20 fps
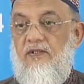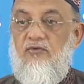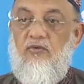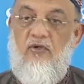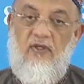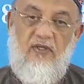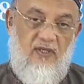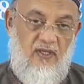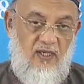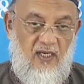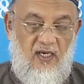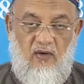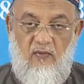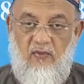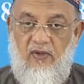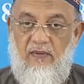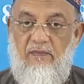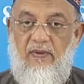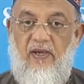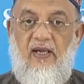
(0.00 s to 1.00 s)
So he turned around,
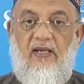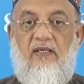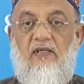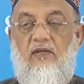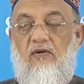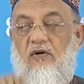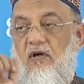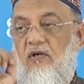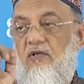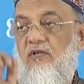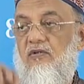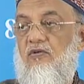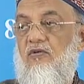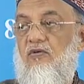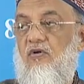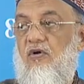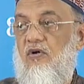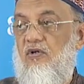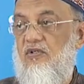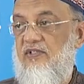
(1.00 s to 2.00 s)
went back, he knocked on the
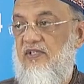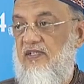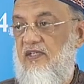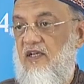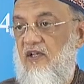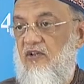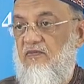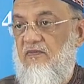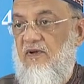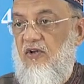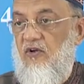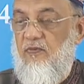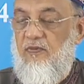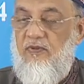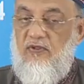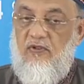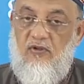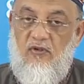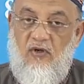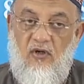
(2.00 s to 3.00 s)
door, said, Sayyidina Uthman
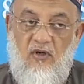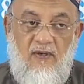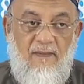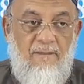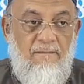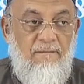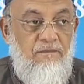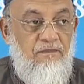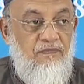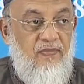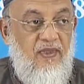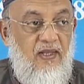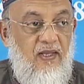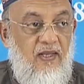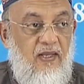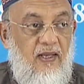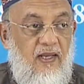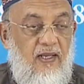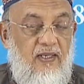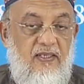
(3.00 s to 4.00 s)
opened the door.
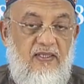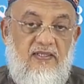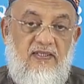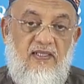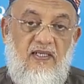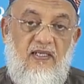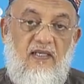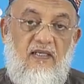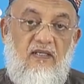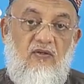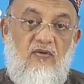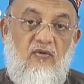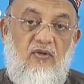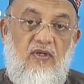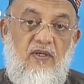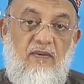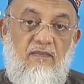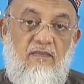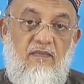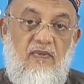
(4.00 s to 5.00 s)
And he said to
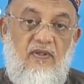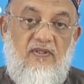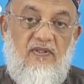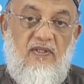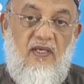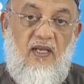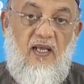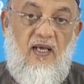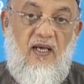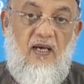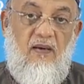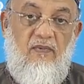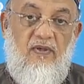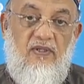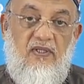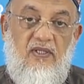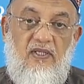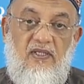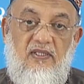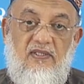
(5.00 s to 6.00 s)
him, salam,
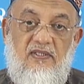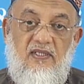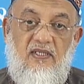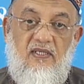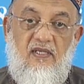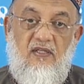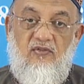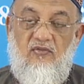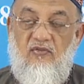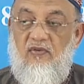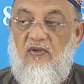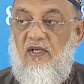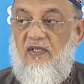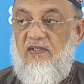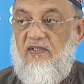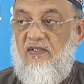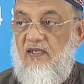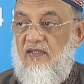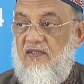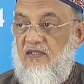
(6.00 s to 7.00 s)
and then he said,
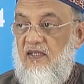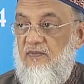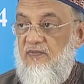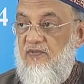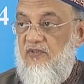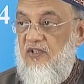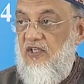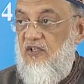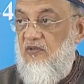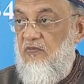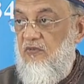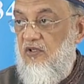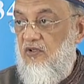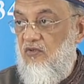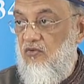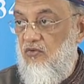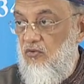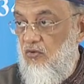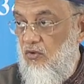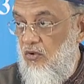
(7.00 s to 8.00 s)
Rasulullah sallallahu alaihi wasallam sent me
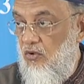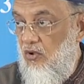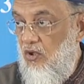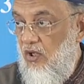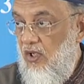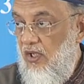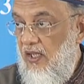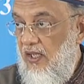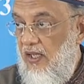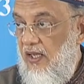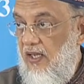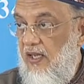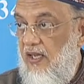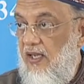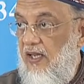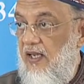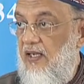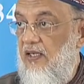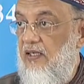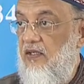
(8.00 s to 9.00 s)
to you
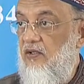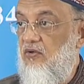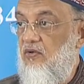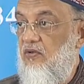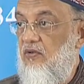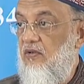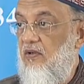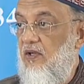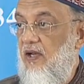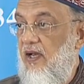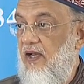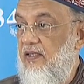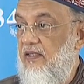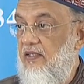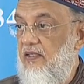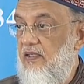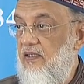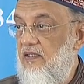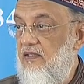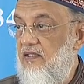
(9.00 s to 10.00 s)
and I
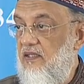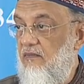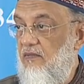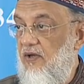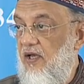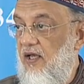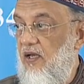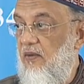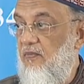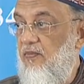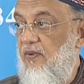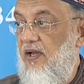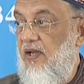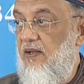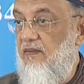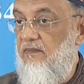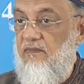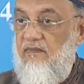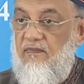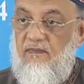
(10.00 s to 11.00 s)
need some help, I
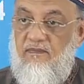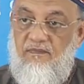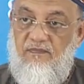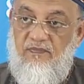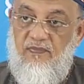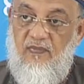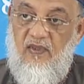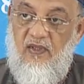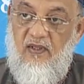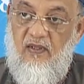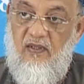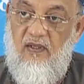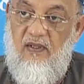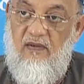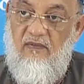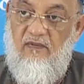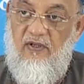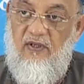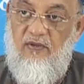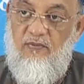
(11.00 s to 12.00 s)
am
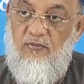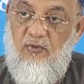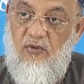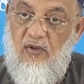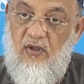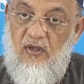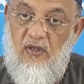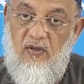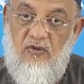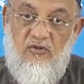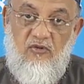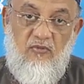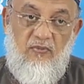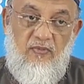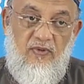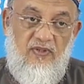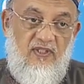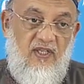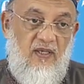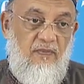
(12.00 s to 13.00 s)
very poor, so
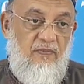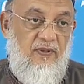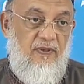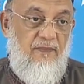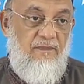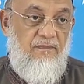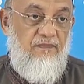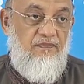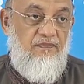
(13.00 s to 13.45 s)
please help me.